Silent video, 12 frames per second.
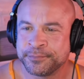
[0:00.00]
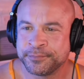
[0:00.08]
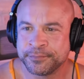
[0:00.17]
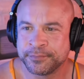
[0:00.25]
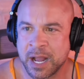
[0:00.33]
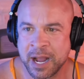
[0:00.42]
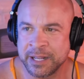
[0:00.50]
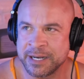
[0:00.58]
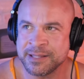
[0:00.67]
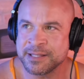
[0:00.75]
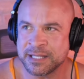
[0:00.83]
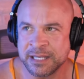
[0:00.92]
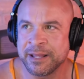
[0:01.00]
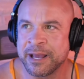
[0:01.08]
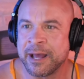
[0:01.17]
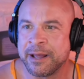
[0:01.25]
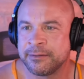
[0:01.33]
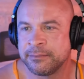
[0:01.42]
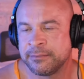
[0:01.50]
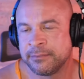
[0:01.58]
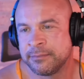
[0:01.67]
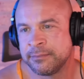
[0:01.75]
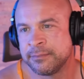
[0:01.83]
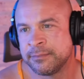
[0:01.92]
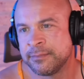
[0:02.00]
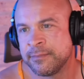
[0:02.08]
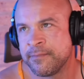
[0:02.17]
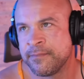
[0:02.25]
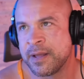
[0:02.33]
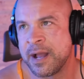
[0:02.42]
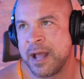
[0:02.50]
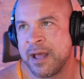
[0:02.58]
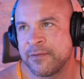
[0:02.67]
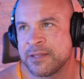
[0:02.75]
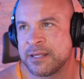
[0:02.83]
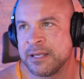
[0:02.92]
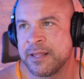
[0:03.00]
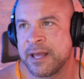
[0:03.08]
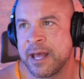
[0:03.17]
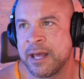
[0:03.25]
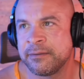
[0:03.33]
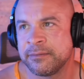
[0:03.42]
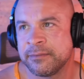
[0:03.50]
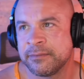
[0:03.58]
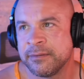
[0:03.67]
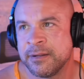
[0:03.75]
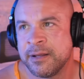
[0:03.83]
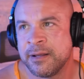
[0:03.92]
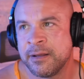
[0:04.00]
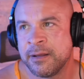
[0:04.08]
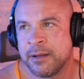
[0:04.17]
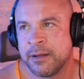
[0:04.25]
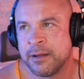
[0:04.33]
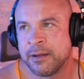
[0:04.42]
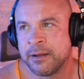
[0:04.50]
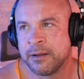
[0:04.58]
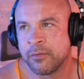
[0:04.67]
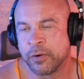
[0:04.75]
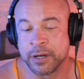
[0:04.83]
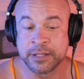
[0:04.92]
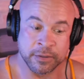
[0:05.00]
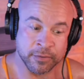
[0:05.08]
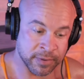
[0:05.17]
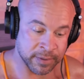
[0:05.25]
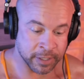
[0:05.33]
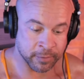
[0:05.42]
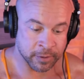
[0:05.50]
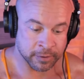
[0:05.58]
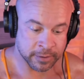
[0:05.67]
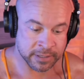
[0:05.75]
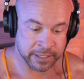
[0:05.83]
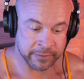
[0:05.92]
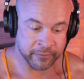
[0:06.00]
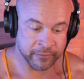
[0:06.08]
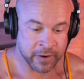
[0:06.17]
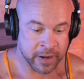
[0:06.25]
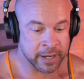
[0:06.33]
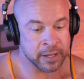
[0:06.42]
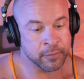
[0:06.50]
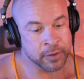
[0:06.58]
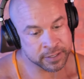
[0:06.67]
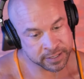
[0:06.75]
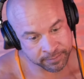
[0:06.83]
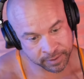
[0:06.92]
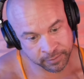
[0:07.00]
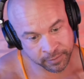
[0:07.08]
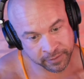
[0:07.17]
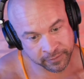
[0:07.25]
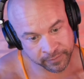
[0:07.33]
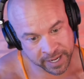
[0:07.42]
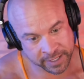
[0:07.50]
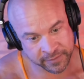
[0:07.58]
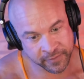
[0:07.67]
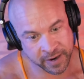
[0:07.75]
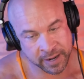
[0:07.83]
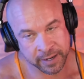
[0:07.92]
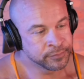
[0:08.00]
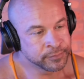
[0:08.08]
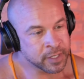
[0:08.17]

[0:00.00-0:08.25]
I didn't see that. I haven't seen that. We're gonna see what my blood work looks like from Friday. We're gonna see blood work next Friday.